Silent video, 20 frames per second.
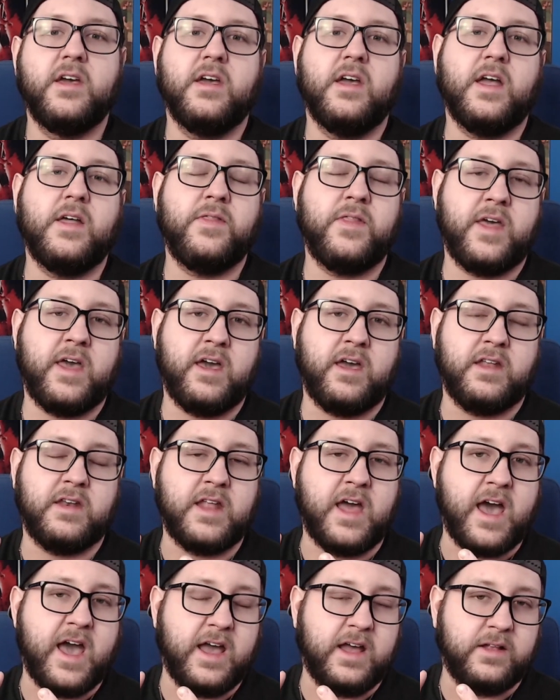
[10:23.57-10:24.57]
And then
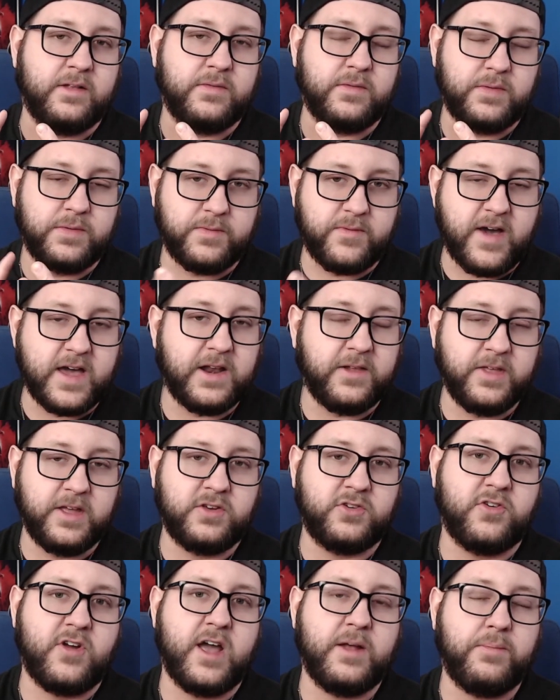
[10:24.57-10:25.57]
I finally
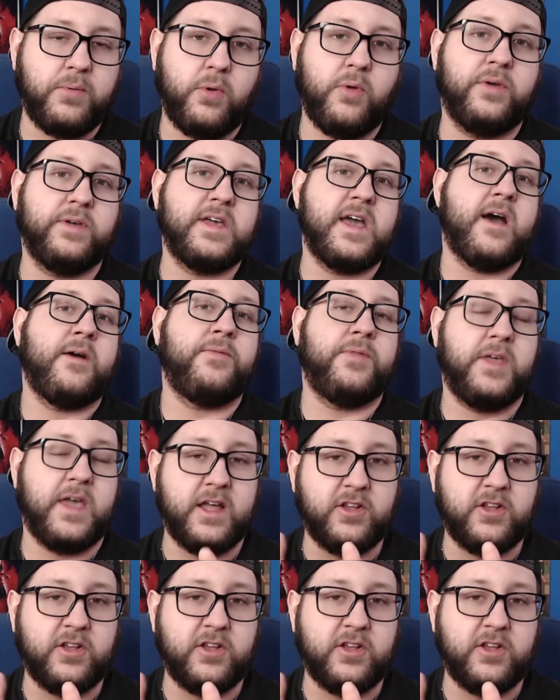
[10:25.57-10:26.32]
tried pulling out the